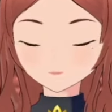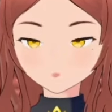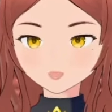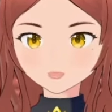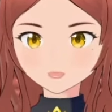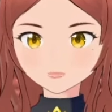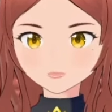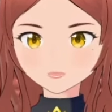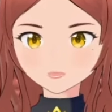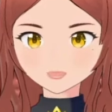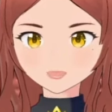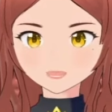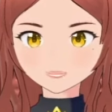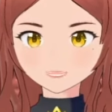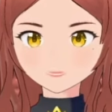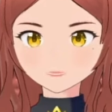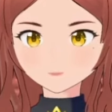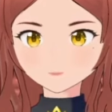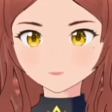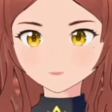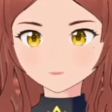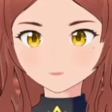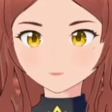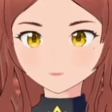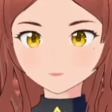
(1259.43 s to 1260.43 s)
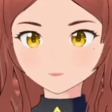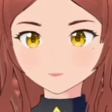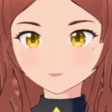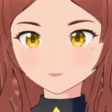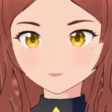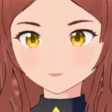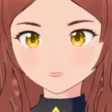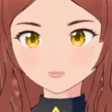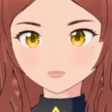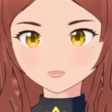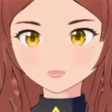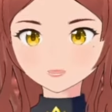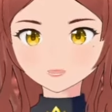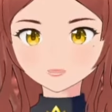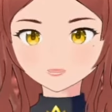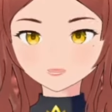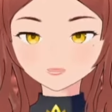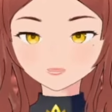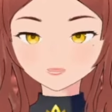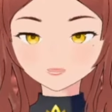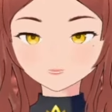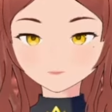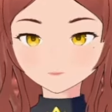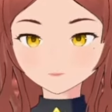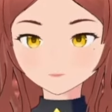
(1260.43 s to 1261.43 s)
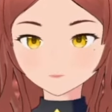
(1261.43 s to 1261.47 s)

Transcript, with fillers: What do we have? Empty.